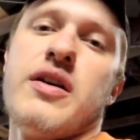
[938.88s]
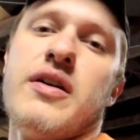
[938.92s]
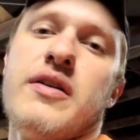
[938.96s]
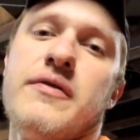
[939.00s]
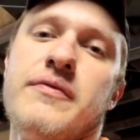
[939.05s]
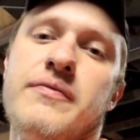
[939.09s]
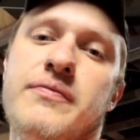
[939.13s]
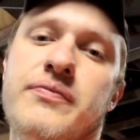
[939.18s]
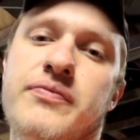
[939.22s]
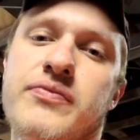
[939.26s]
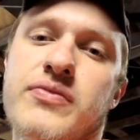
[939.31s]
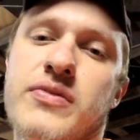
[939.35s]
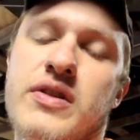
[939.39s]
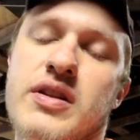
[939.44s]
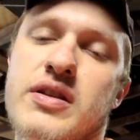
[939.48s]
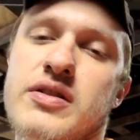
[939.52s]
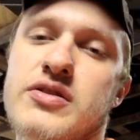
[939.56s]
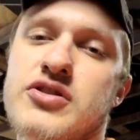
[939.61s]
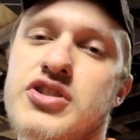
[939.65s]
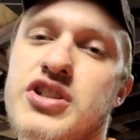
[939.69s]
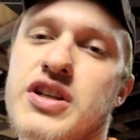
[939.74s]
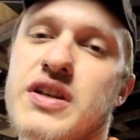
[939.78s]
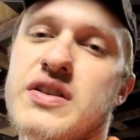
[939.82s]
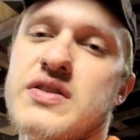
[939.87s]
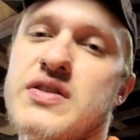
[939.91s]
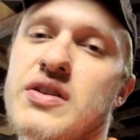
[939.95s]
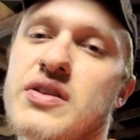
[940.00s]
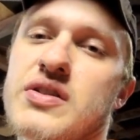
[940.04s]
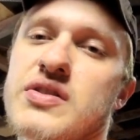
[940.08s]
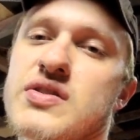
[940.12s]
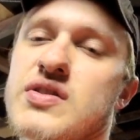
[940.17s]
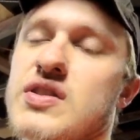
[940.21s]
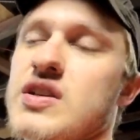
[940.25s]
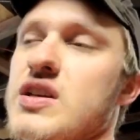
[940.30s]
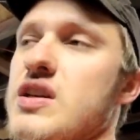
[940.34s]
a
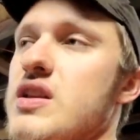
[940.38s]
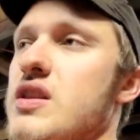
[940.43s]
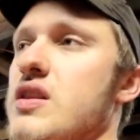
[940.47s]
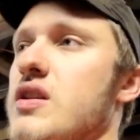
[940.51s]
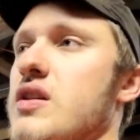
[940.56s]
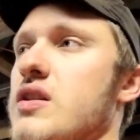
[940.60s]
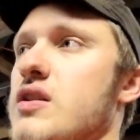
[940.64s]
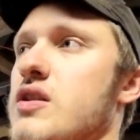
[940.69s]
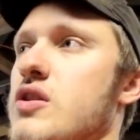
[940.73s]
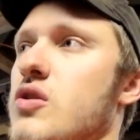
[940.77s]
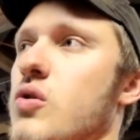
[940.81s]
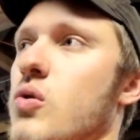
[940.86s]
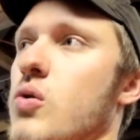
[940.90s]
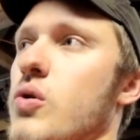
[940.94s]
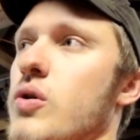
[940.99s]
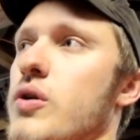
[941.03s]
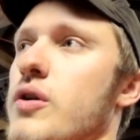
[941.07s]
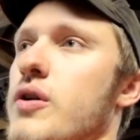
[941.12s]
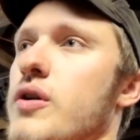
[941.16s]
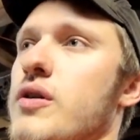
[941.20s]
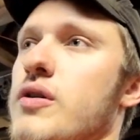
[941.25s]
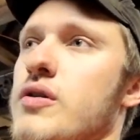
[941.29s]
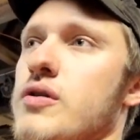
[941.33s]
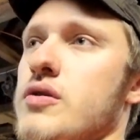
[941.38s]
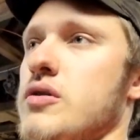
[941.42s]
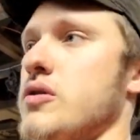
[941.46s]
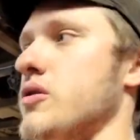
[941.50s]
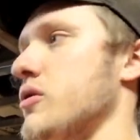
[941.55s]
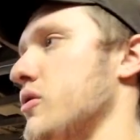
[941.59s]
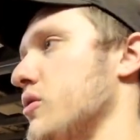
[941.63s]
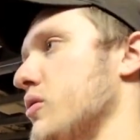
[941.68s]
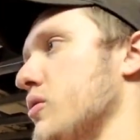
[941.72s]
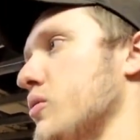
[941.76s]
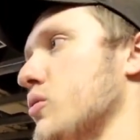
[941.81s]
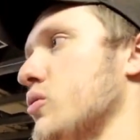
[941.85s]
GSLC, the
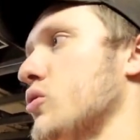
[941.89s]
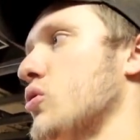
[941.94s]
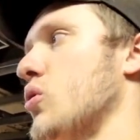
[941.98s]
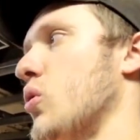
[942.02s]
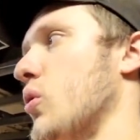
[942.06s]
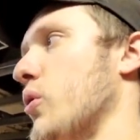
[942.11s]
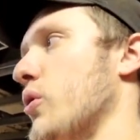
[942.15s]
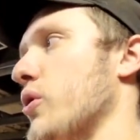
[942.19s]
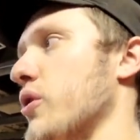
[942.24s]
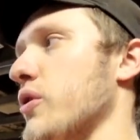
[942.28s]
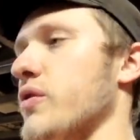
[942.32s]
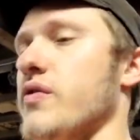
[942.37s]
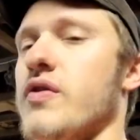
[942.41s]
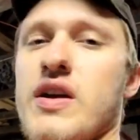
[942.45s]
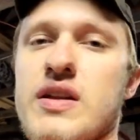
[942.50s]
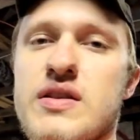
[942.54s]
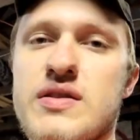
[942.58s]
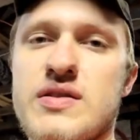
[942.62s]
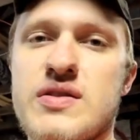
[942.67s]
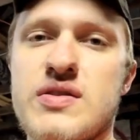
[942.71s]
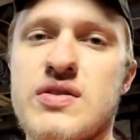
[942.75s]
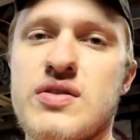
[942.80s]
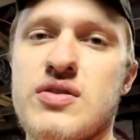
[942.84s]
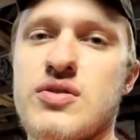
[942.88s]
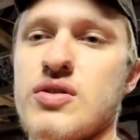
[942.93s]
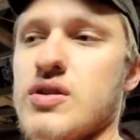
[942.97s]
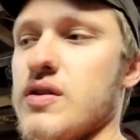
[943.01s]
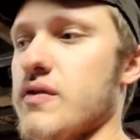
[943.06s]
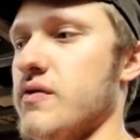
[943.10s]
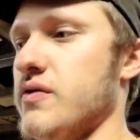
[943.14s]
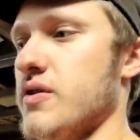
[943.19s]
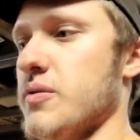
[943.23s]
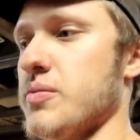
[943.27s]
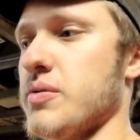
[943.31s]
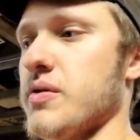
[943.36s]
corner vents, you
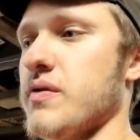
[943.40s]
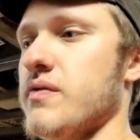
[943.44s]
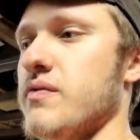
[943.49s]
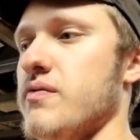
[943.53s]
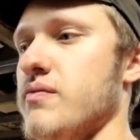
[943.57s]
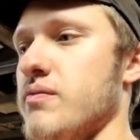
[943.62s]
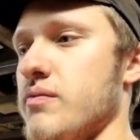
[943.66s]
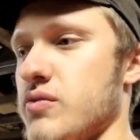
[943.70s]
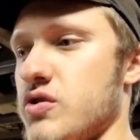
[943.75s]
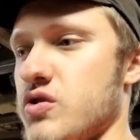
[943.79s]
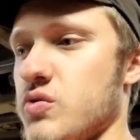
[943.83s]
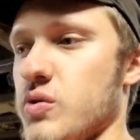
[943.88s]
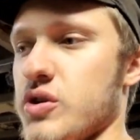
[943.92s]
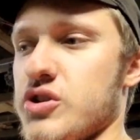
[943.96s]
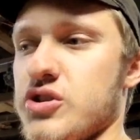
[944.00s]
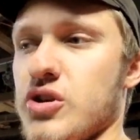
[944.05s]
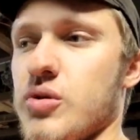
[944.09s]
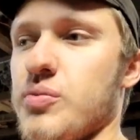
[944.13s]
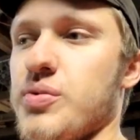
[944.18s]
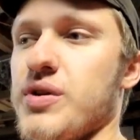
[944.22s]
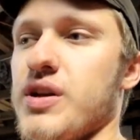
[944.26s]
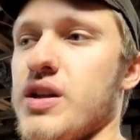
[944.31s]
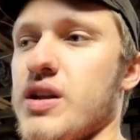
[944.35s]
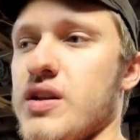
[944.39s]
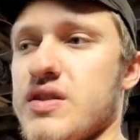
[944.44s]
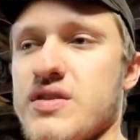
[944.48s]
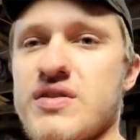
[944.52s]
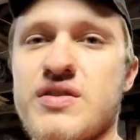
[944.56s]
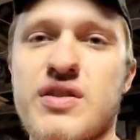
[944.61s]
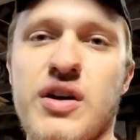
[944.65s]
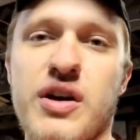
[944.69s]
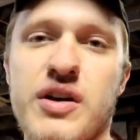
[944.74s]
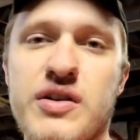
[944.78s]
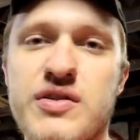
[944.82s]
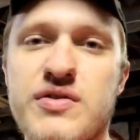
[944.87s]
can flip a switch open and it
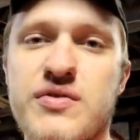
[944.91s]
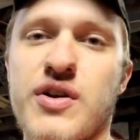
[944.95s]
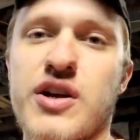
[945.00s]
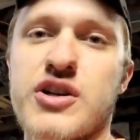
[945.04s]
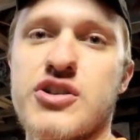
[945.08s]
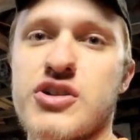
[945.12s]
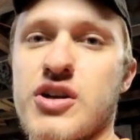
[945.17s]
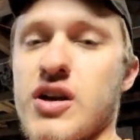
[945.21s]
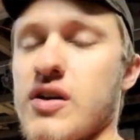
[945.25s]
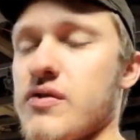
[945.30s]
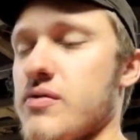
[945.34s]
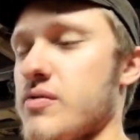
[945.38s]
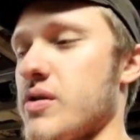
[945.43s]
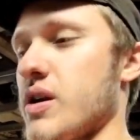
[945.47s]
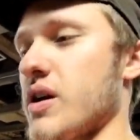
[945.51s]
sucks fresh air